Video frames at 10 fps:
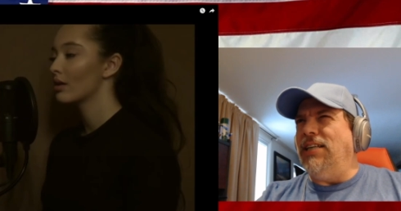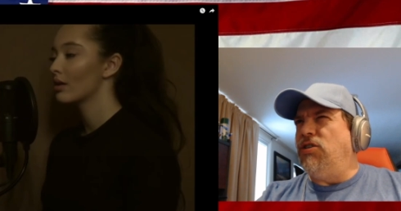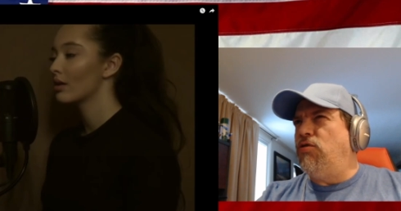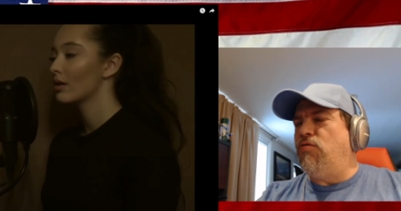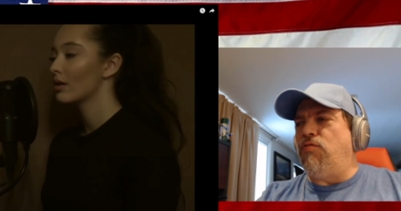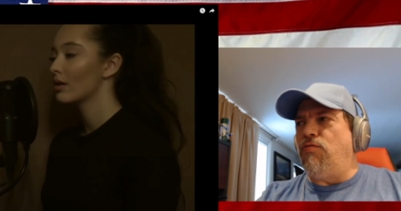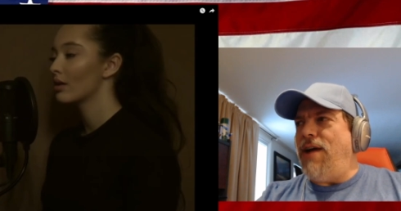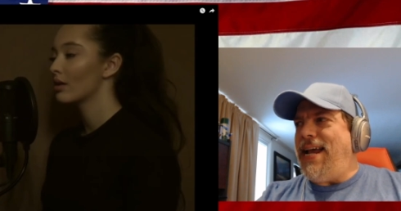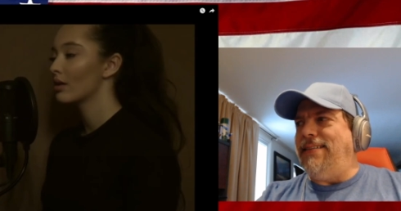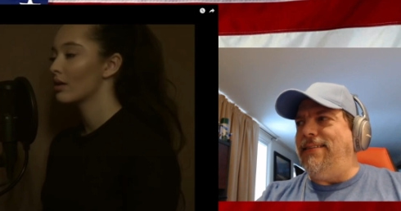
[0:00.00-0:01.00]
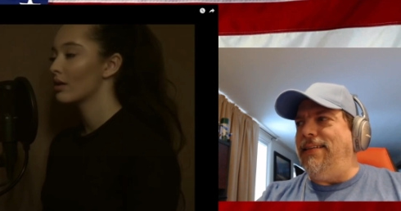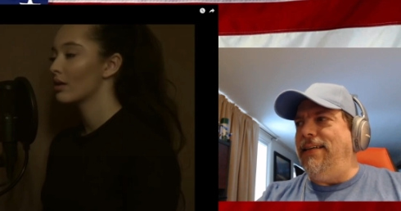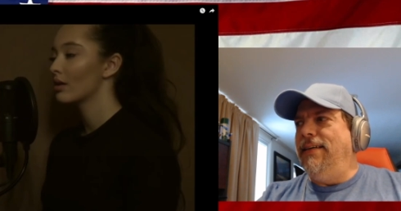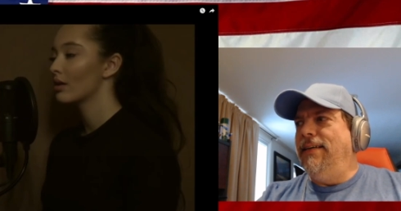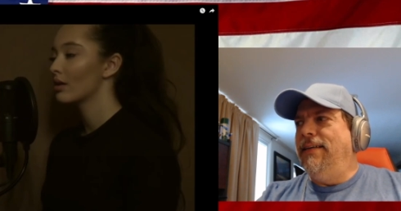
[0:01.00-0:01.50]
Speaker 1: is crazy.
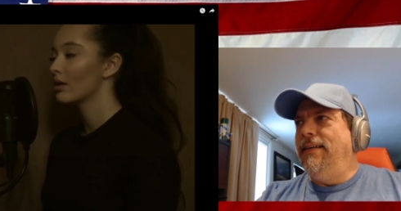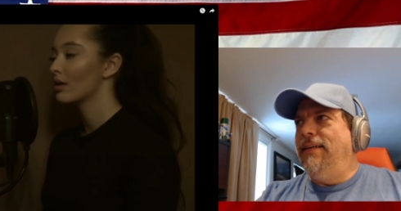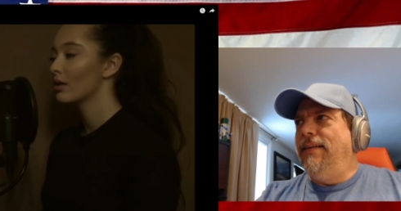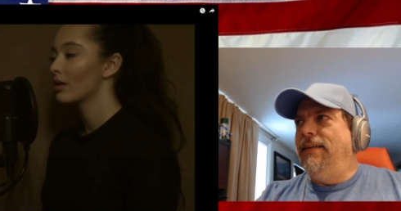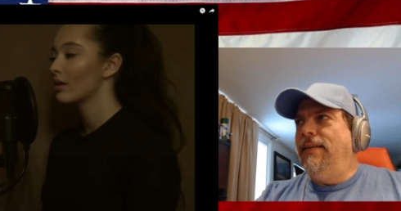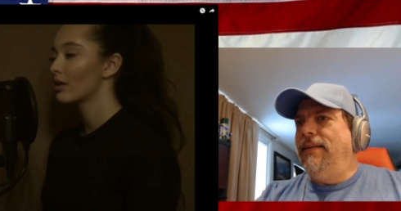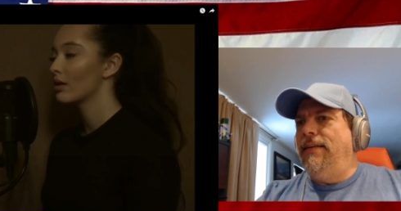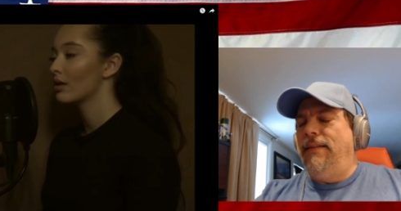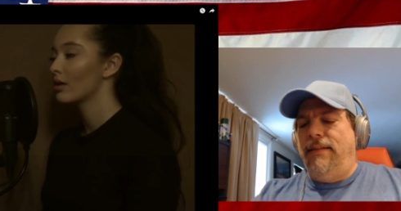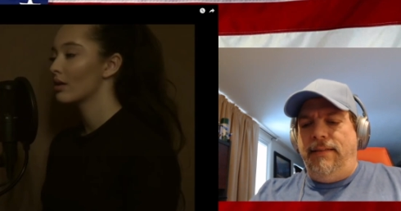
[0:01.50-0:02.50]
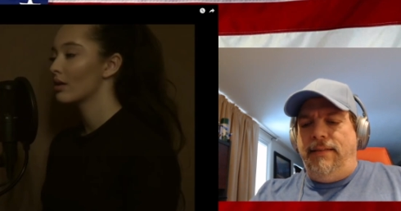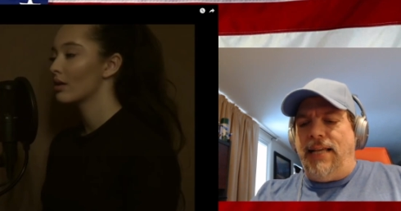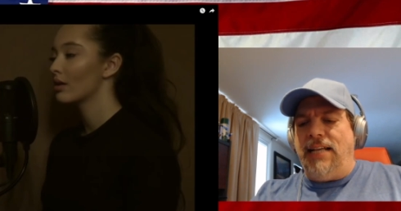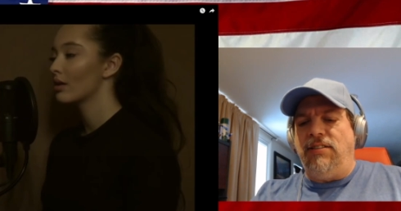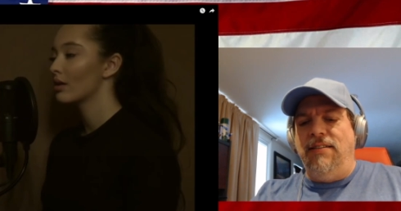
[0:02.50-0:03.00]

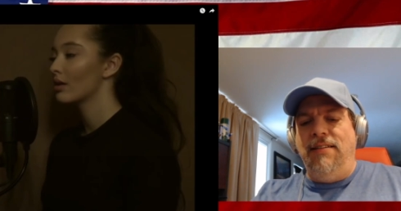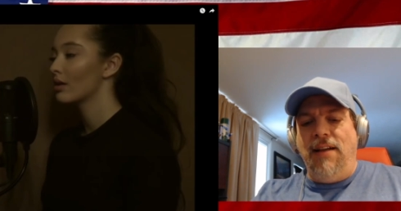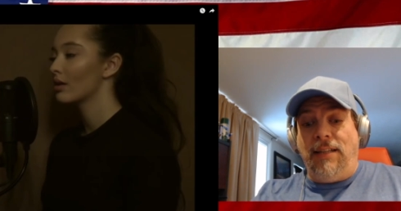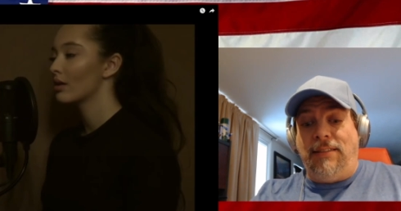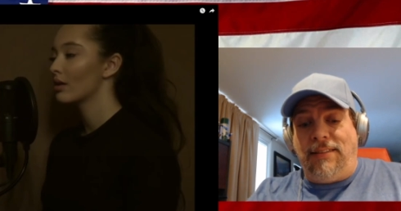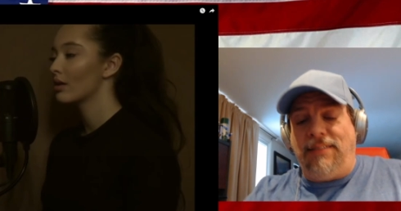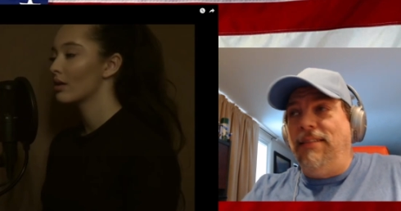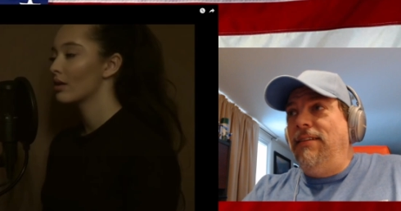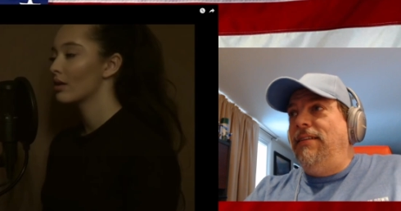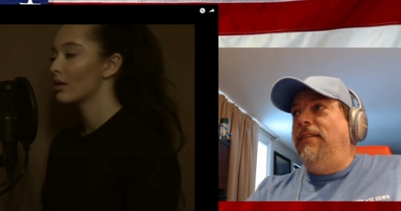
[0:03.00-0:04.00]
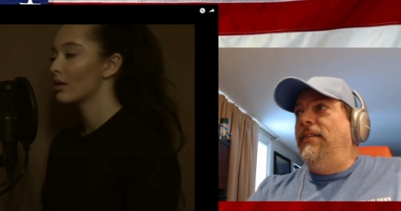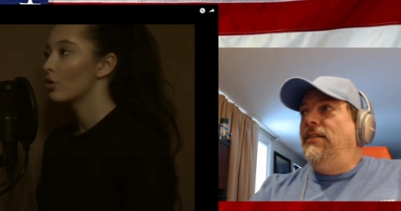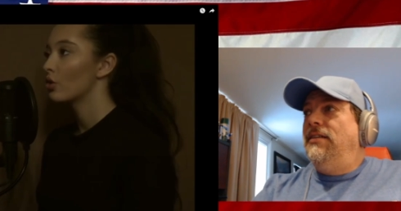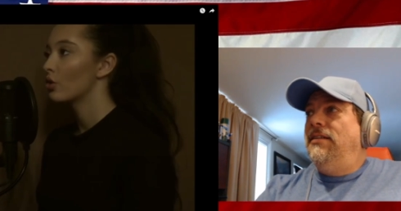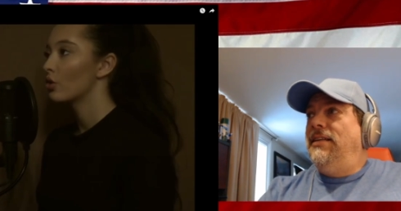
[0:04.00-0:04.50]
That's nuts
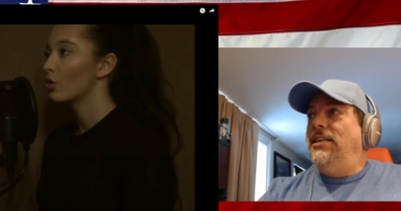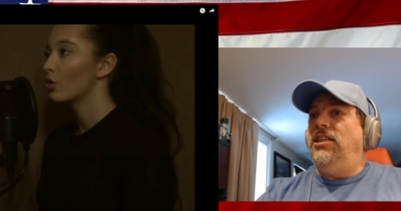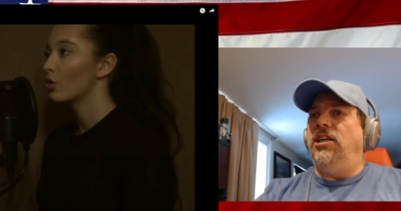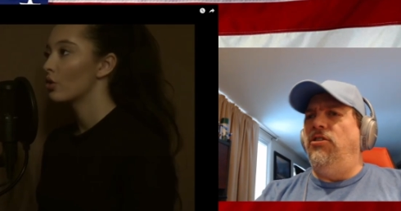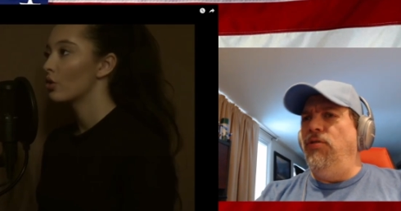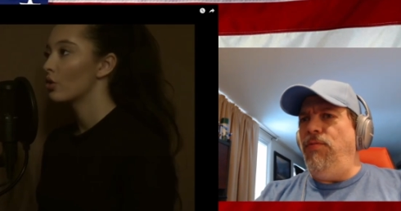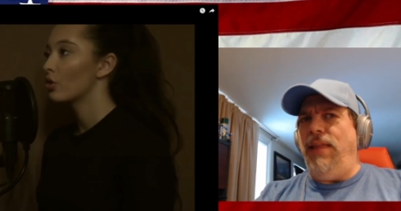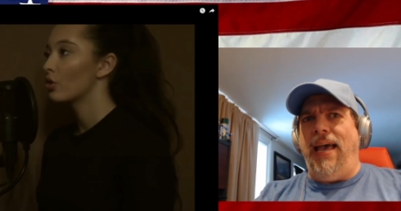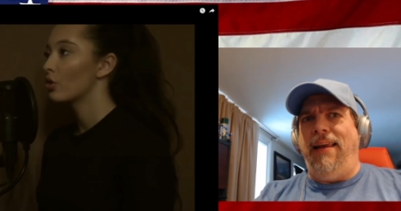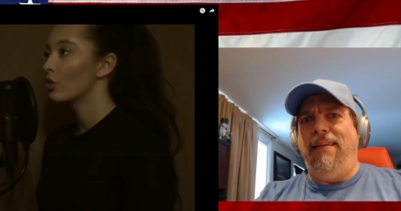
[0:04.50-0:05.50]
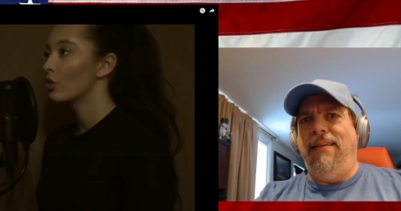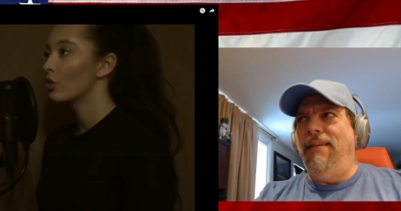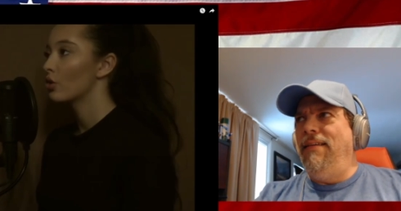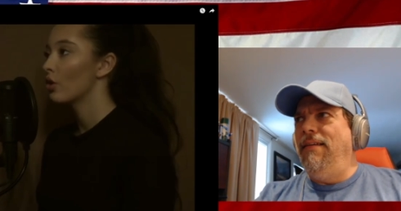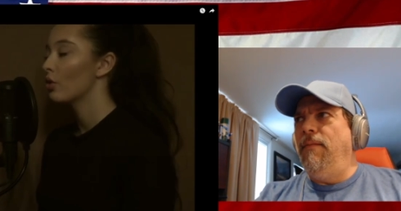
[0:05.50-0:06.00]
that she could do that.
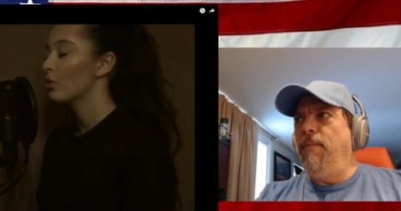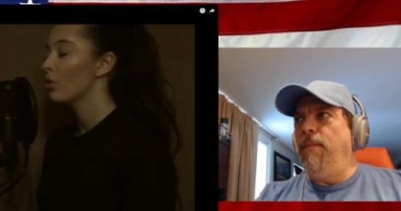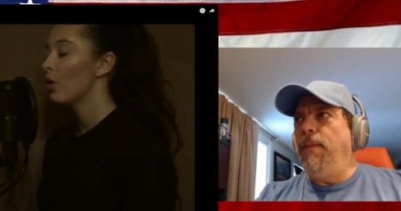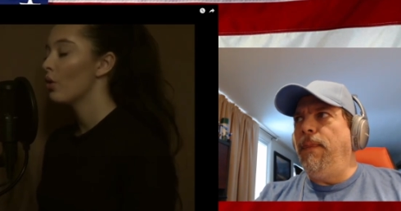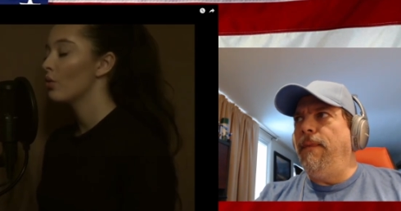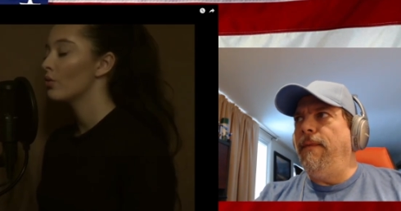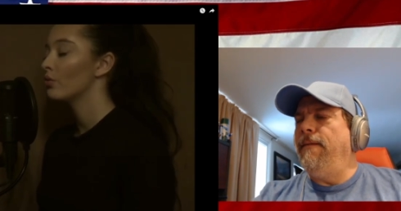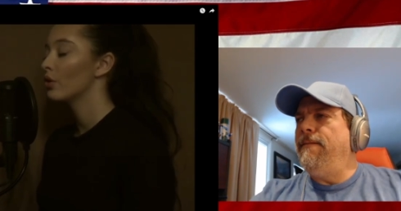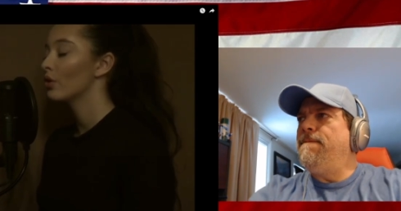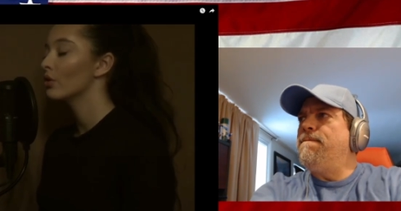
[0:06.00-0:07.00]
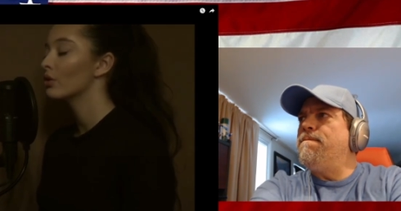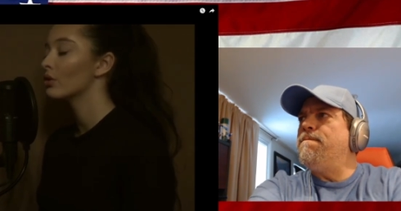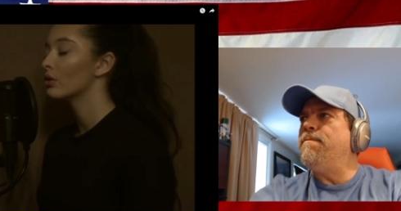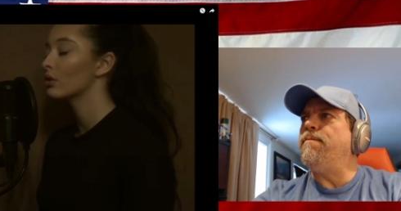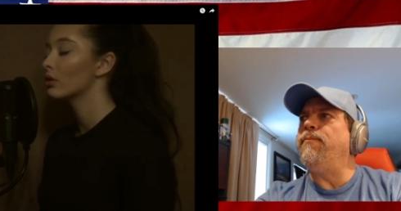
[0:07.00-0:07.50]
Speaker 2: To go
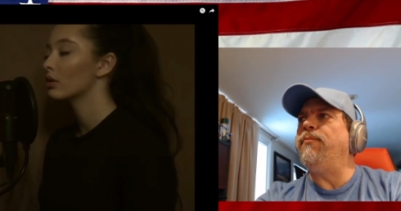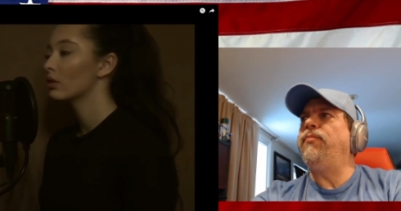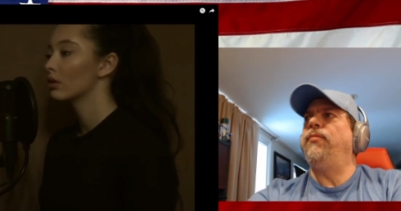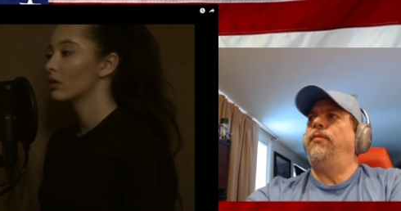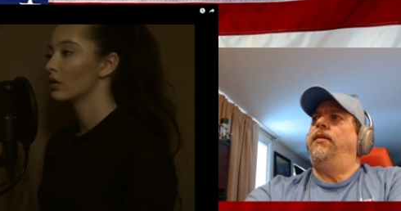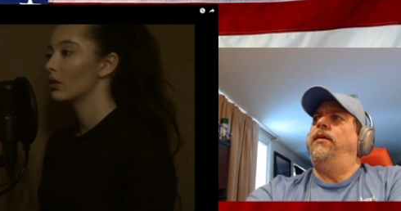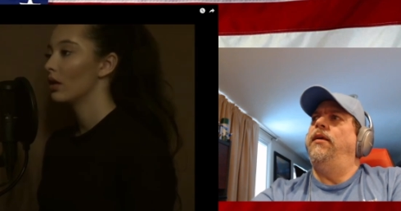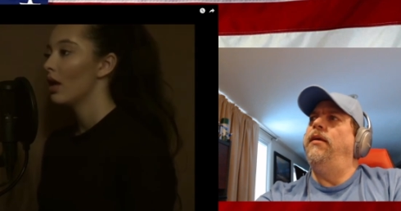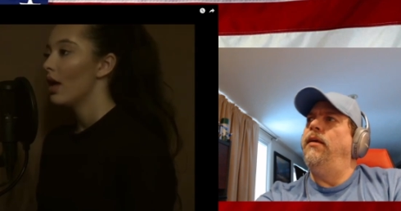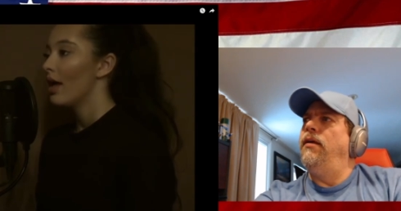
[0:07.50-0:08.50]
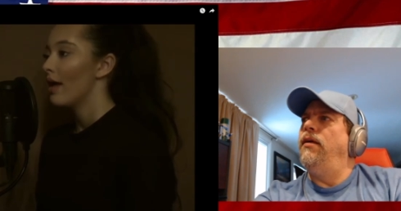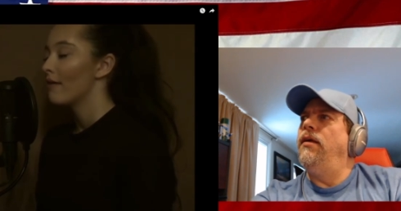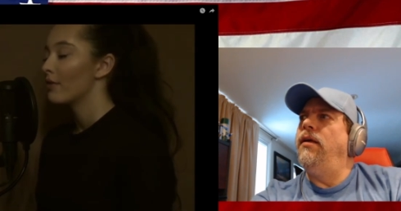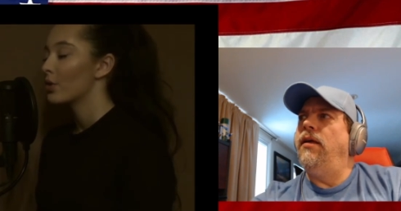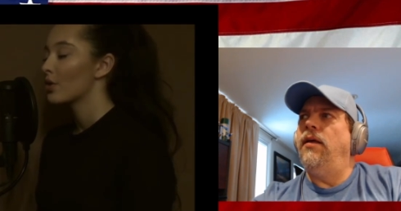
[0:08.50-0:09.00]
over
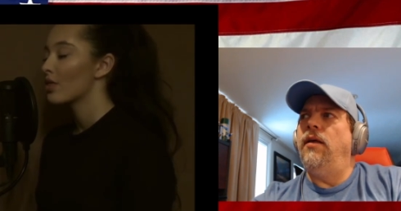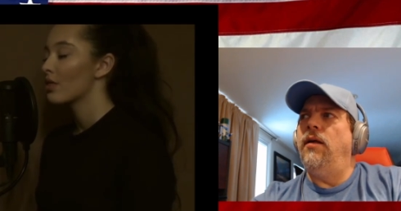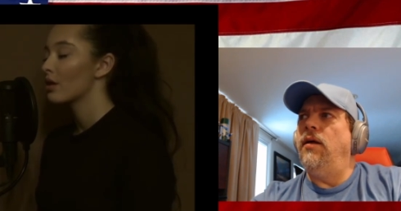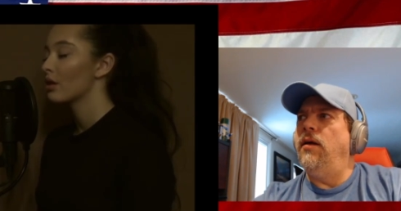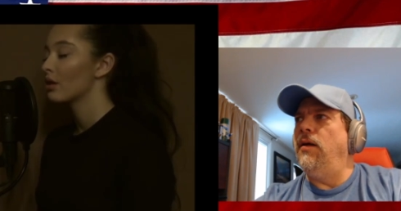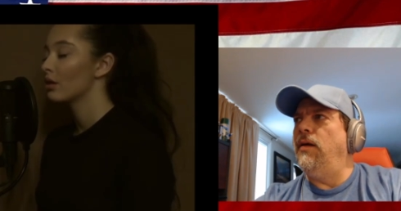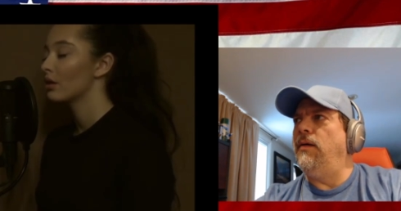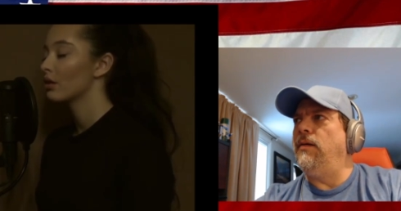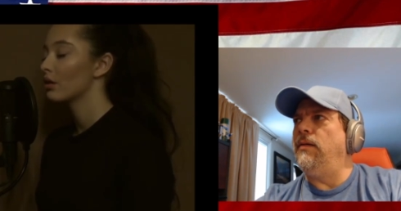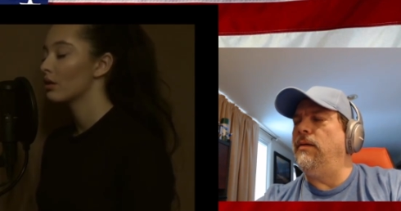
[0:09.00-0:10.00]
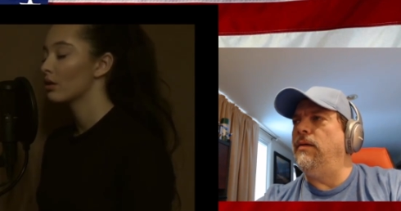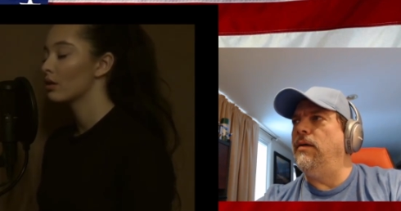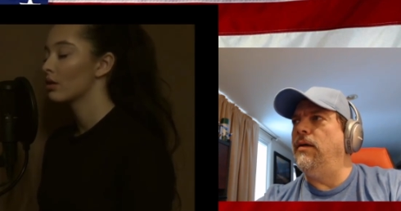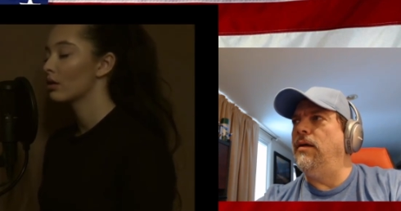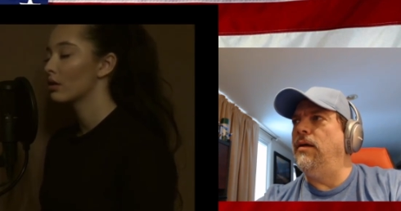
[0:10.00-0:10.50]
everything.